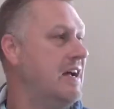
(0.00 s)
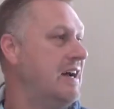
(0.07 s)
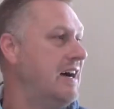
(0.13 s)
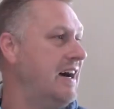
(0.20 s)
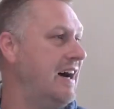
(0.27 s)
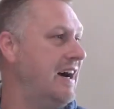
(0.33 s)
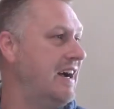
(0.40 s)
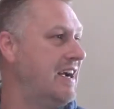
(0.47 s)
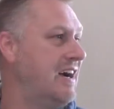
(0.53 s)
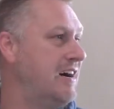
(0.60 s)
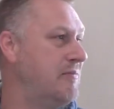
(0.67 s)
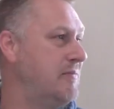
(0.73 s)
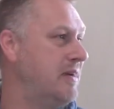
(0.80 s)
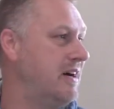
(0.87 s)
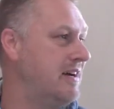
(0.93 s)
Uh,
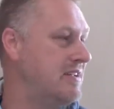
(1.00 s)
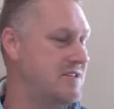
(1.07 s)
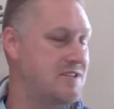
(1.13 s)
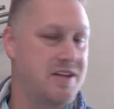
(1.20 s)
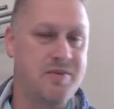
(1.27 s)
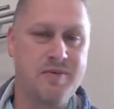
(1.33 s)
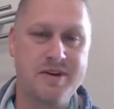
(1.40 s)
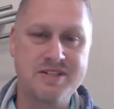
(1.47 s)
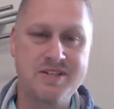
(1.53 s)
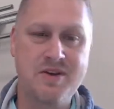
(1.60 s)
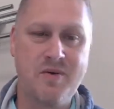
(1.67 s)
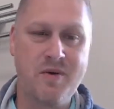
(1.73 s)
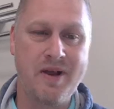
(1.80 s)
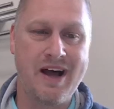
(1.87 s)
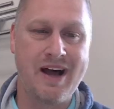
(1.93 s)
come uh, see what's
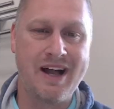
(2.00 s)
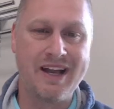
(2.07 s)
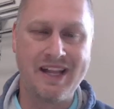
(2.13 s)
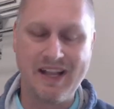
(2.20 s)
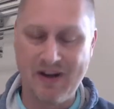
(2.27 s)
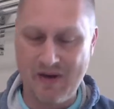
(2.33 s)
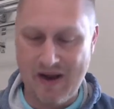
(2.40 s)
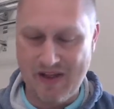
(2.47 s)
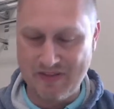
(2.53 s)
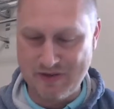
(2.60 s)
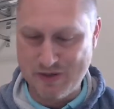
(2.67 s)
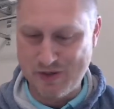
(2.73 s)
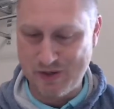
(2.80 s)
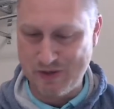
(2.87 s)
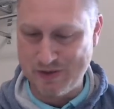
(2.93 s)
going on here at the
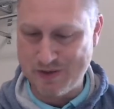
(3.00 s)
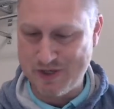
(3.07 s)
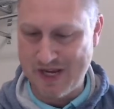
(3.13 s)
church,